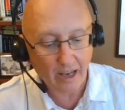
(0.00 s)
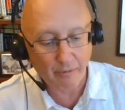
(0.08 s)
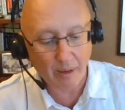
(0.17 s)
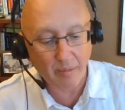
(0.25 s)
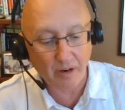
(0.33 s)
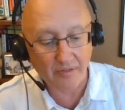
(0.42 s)

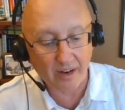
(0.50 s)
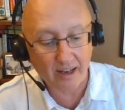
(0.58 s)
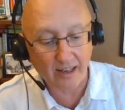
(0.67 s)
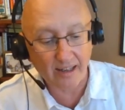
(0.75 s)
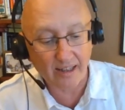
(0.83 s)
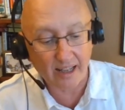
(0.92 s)
We move
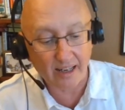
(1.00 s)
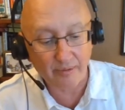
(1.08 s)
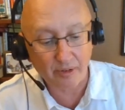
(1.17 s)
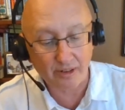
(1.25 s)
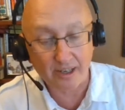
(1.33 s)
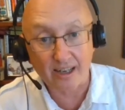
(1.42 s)
on then,
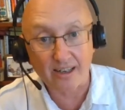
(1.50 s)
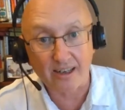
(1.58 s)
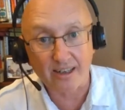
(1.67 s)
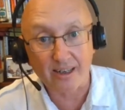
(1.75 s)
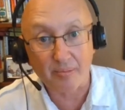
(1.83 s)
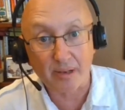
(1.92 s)
we'll take a
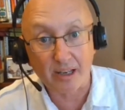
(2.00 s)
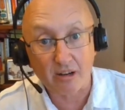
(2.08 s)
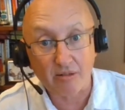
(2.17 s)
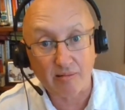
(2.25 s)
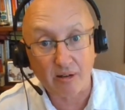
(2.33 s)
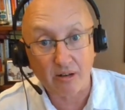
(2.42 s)
look at
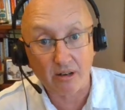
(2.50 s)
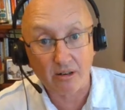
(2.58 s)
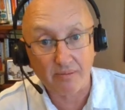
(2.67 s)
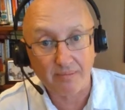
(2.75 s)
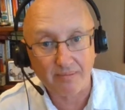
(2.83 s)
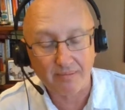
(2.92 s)
Pierre
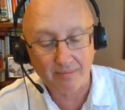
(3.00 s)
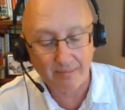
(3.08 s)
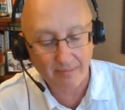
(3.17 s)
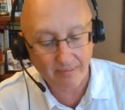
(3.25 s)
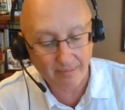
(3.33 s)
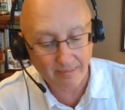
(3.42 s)
Trudeau,
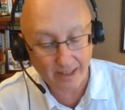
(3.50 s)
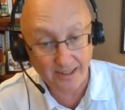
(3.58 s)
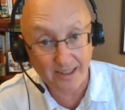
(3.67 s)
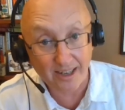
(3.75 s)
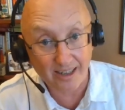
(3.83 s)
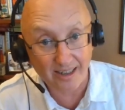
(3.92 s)

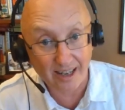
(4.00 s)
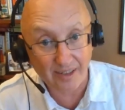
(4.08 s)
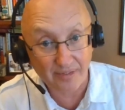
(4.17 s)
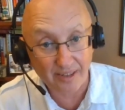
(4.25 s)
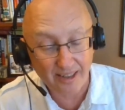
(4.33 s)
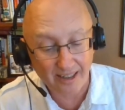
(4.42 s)
his
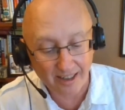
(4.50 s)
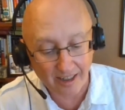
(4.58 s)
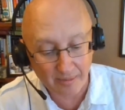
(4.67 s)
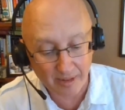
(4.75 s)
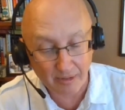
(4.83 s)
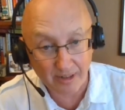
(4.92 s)
life and
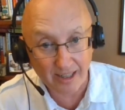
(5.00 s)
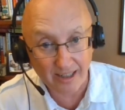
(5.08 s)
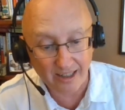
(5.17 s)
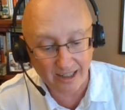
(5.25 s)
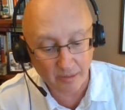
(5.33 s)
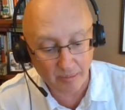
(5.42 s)
times. We'll take
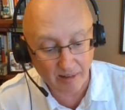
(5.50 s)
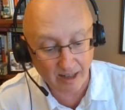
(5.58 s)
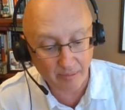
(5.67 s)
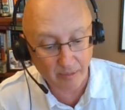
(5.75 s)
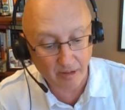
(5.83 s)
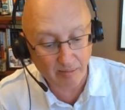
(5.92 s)
a look at
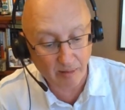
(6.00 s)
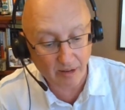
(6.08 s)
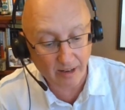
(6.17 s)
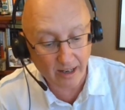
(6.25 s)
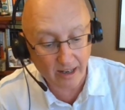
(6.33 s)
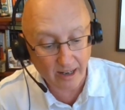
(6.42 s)
Brian
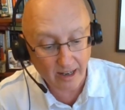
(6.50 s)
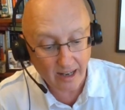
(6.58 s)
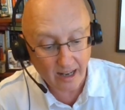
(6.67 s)
Mulroney.